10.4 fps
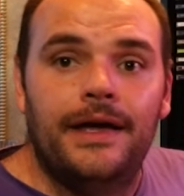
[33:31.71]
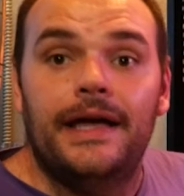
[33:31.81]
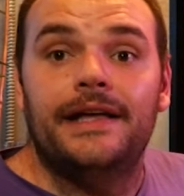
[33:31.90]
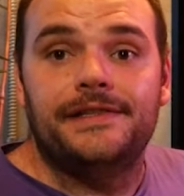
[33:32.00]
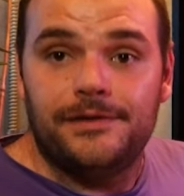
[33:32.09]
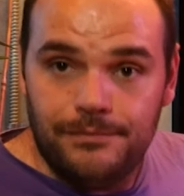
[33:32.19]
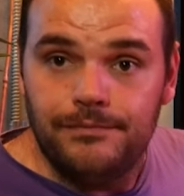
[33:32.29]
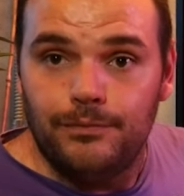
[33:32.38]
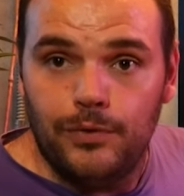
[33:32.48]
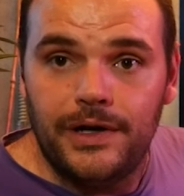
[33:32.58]
It's
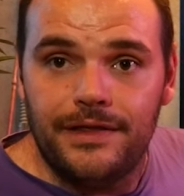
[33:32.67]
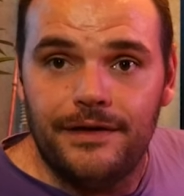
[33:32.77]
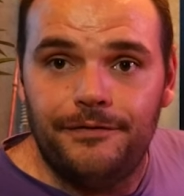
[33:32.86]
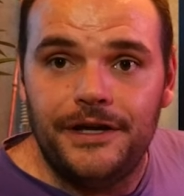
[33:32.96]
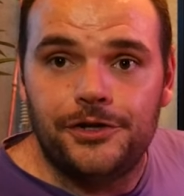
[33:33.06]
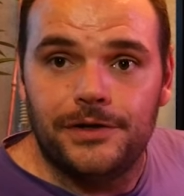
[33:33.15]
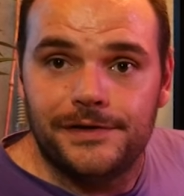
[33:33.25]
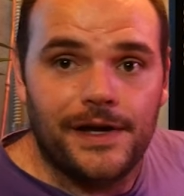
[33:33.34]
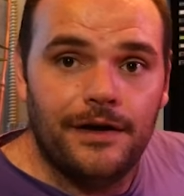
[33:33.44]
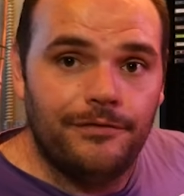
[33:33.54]
one of the
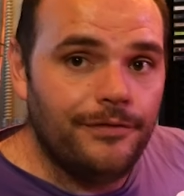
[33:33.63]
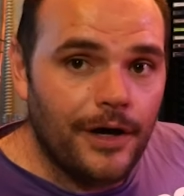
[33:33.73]
features of